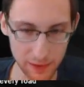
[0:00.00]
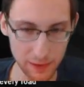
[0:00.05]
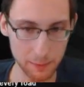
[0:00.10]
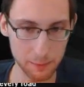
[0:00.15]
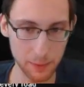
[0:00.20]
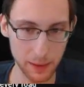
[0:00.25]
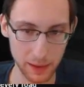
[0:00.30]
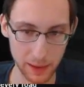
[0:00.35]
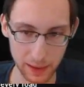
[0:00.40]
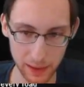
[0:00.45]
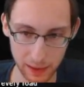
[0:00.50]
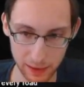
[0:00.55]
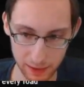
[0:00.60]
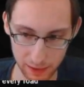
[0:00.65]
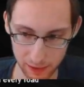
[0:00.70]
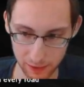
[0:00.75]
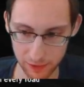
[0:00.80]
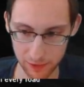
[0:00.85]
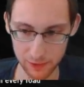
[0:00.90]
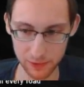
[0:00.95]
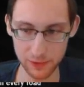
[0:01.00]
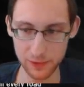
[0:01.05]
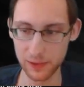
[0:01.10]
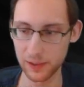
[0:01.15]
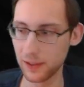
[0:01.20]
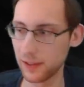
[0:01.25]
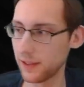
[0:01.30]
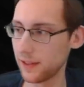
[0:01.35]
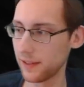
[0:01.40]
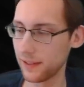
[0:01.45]
Team Bear hate, let's go.
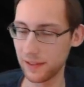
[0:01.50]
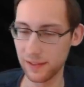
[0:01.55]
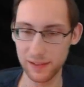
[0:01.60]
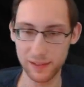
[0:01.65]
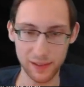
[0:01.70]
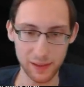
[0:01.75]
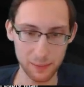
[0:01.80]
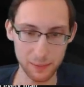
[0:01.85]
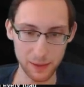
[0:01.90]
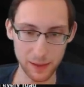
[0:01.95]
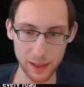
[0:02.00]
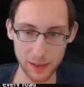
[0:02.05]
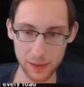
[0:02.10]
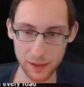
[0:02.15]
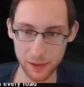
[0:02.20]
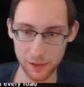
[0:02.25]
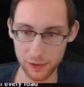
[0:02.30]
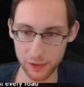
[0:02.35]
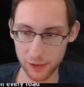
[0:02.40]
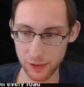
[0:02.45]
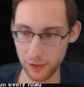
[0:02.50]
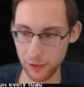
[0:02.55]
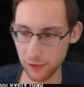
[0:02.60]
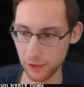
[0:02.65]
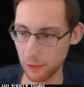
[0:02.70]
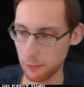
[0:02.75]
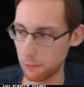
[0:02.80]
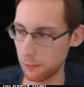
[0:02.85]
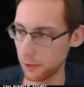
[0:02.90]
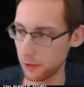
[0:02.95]
I'm glad there's at least
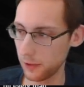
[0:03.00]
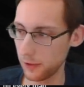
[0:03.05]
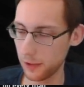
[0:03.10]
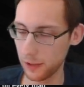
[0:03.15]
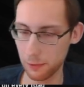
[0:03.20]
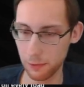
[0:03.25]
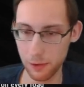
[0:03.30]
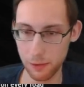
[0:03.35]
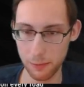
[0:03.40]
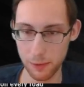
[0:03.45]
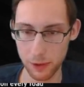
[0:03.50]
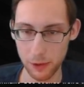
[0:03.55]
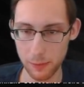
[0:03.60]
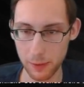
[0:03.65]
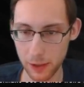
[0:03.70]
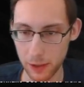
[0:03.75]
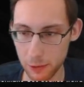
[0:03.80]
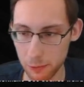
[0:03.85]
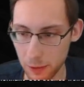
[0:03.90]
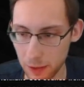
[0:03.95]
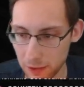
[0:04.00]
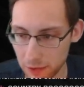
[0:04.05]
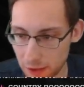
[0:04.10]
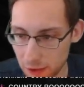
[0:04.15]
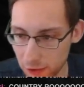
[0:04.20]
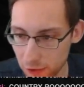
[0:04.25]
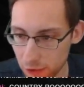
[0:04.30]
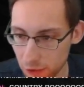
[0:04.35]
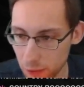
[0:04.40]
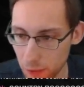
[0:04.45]
someone in there with me. Oh my god, why is
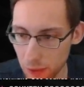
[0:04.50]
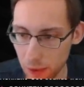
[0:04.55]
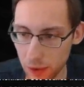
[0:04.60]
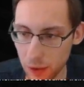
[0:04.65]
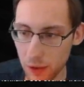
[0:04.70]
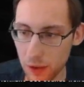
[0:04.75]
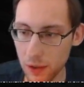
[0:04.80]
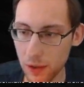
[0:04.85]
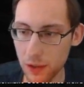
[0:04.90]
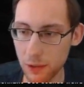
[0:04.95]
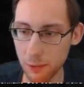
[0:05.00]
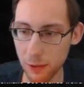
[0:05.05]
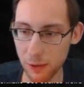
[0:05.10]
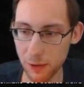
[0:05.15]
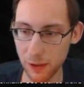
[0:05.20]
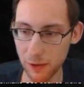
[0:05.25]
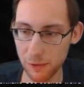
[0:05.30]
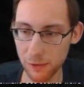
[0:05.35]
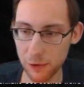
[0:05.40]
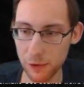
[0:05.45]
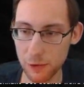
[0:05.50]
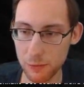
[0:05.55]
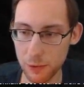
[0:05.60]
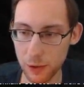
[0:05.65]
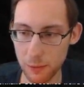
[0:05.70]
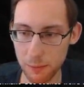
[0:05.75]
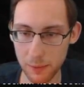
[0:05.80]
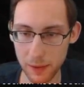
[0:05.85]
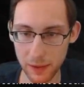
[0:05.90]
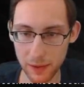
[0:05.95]
this so long? We only have two
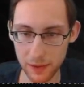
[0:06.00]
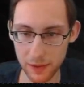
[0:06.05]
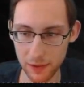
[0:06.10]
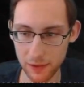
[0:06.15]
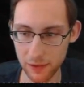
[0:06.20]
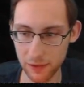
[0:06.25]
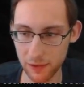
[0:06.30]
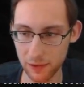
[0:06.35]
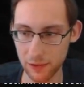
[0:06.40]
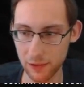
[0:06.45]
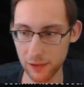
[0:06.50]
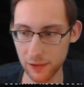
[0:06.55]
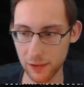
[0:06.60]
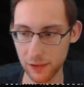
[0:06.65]
more minutes?